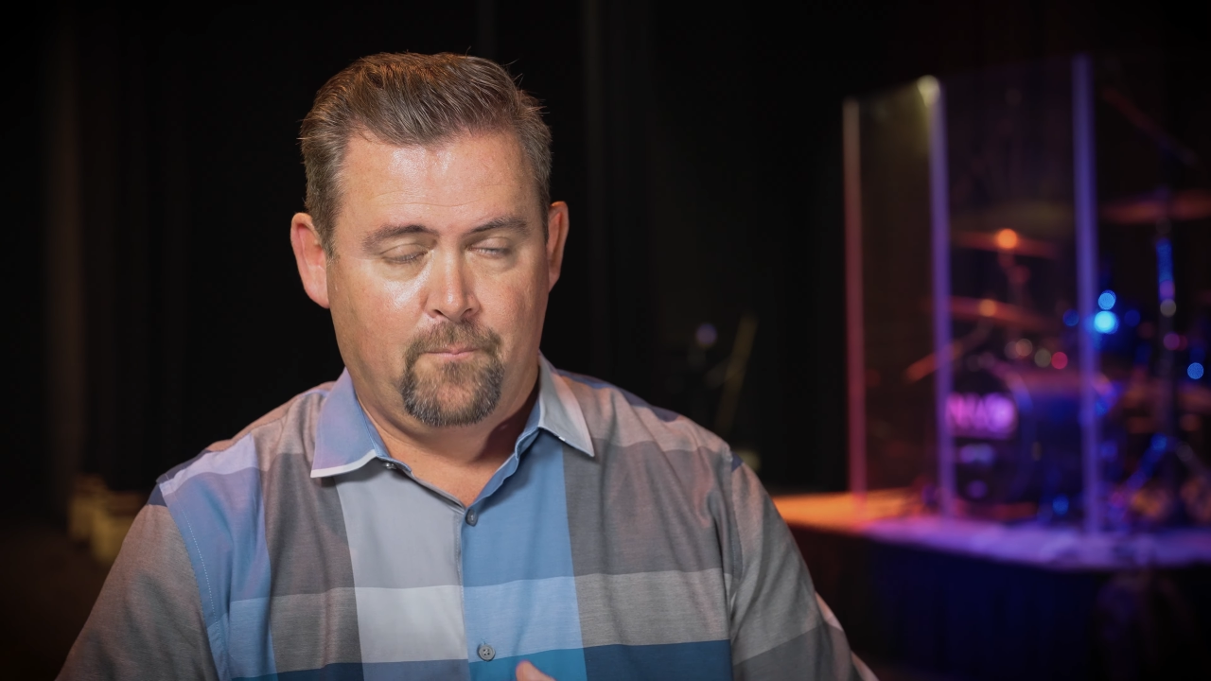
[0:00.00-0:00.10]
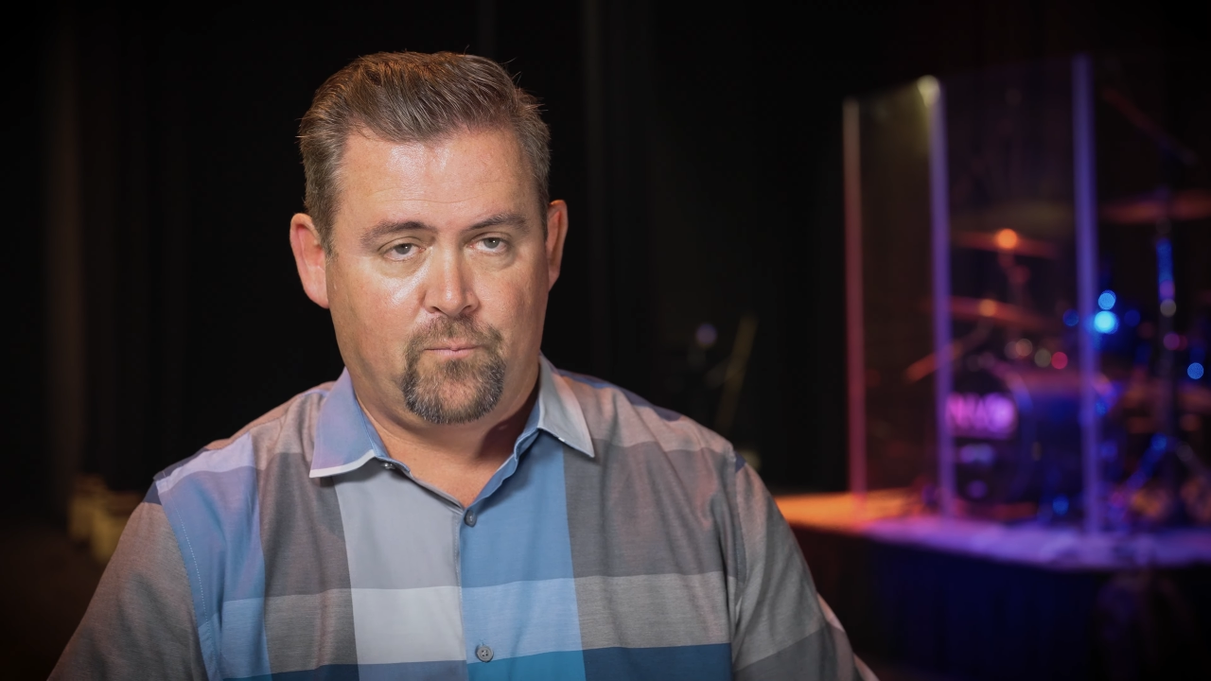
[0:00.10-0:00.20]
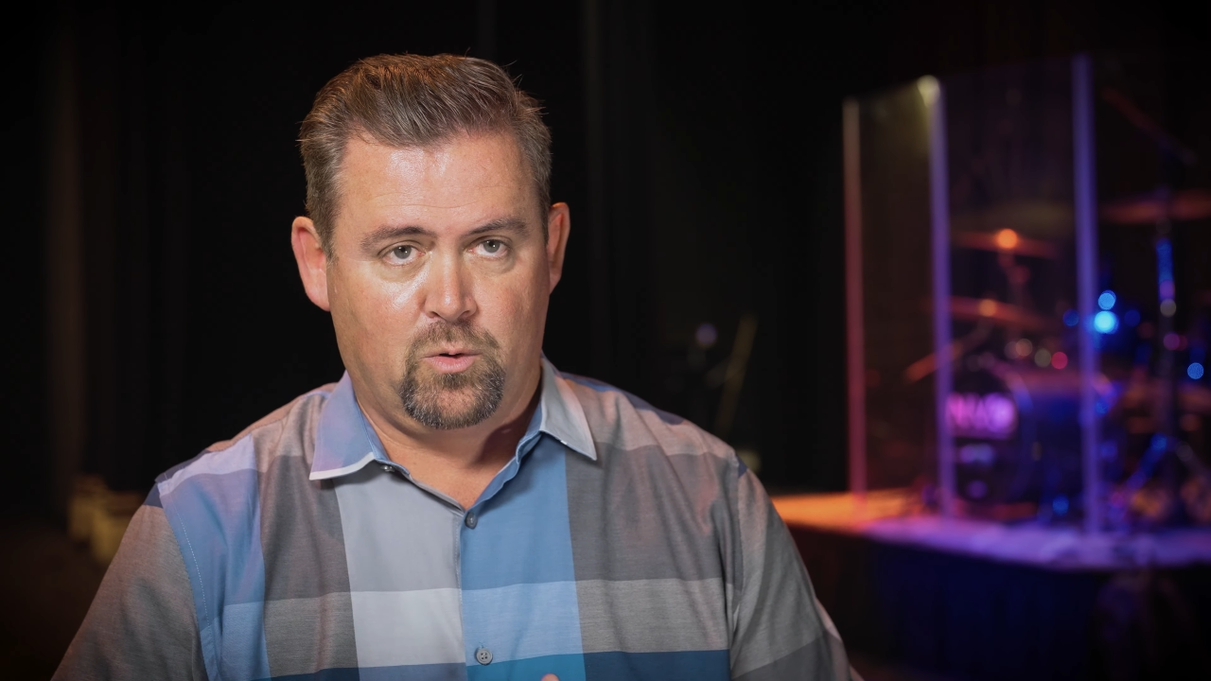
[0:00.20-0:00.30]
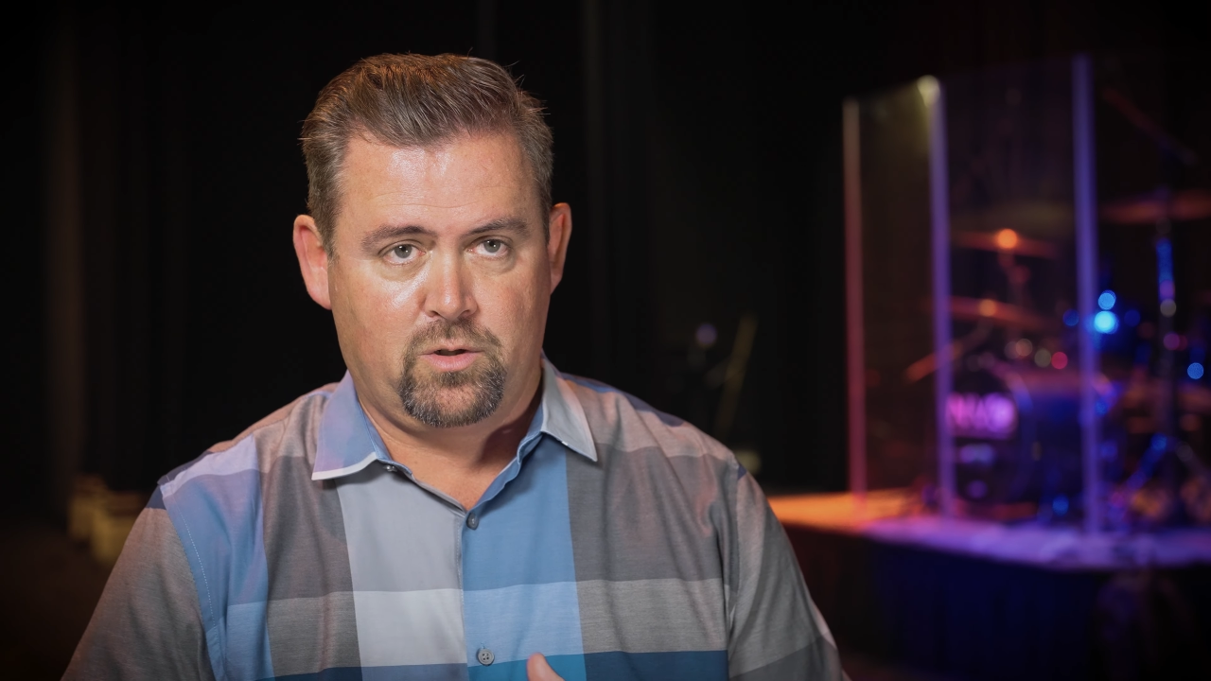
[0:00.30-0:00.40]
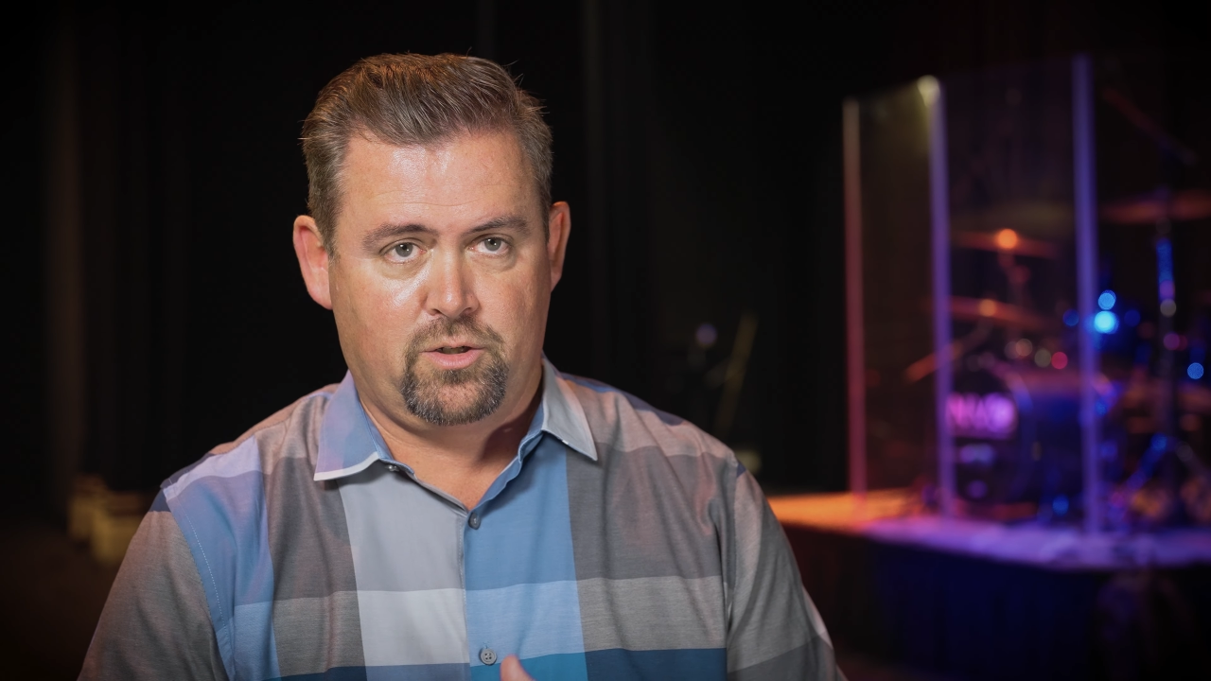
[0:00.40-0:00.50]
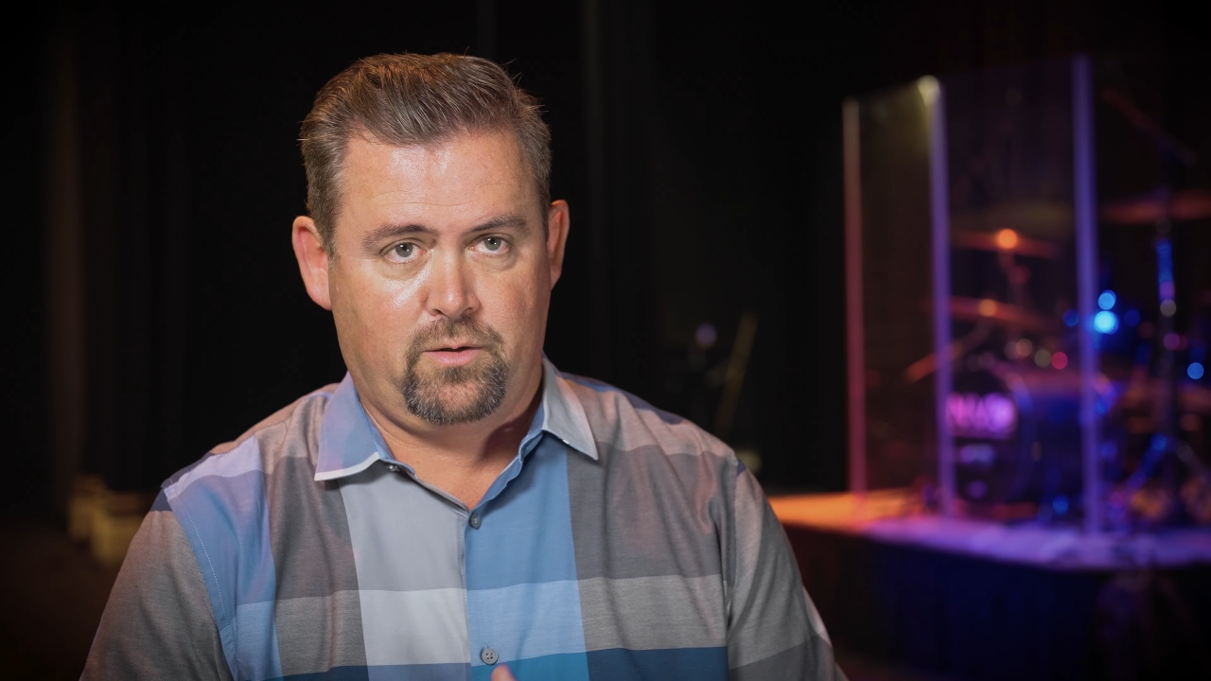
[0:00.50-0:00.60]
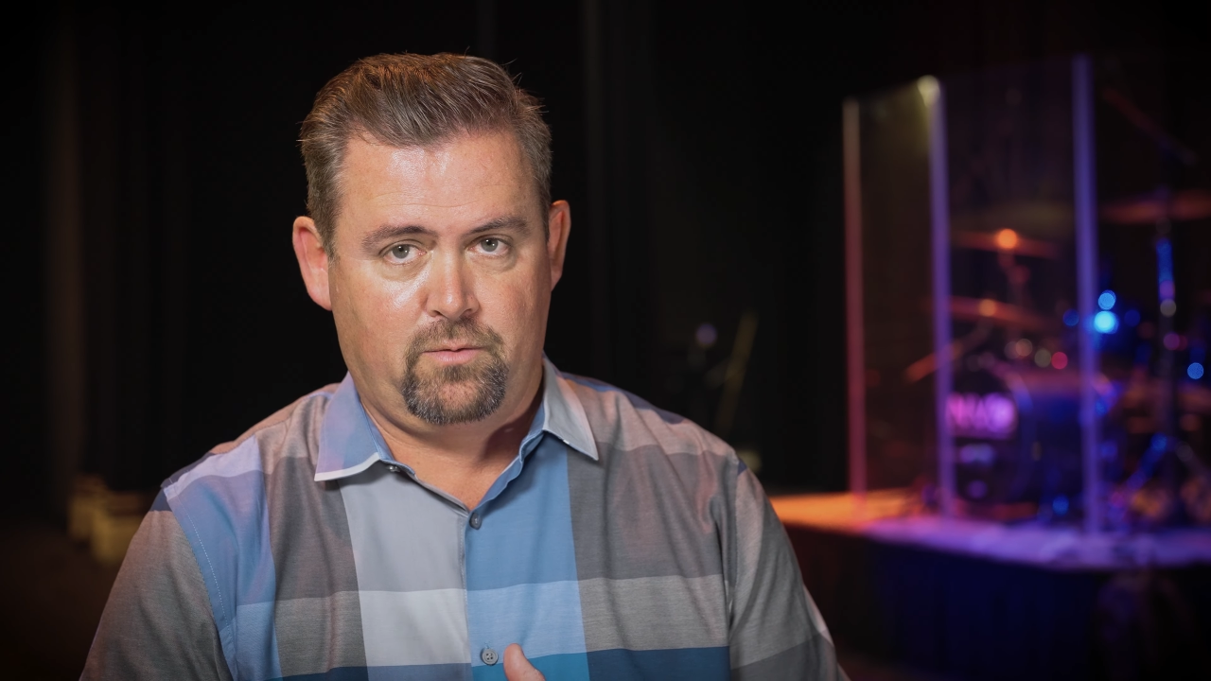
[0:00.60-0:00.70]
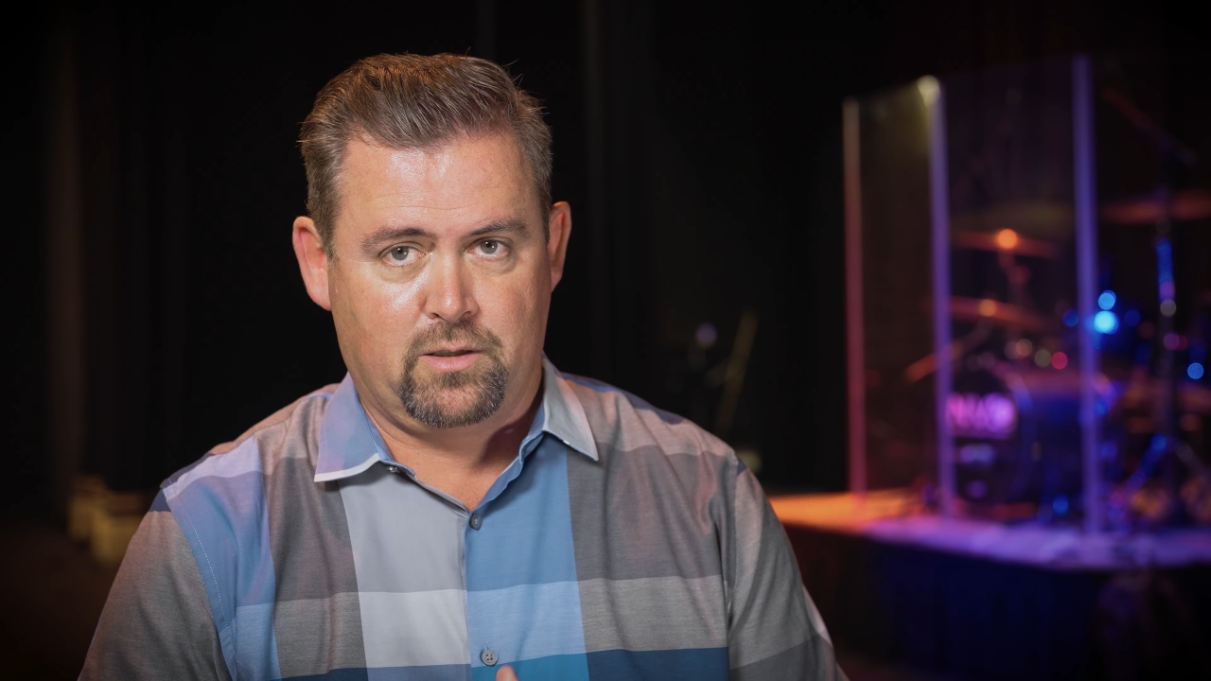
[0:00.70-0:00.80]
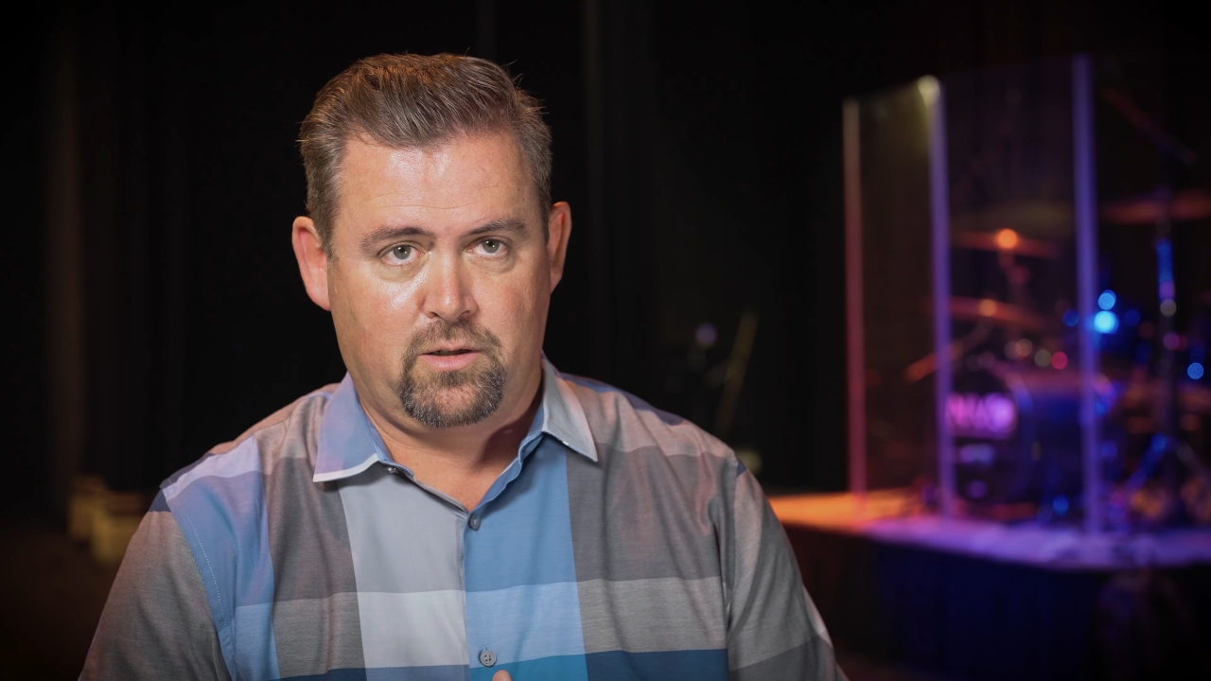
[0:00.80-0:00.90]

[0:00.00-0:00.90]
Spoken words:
that's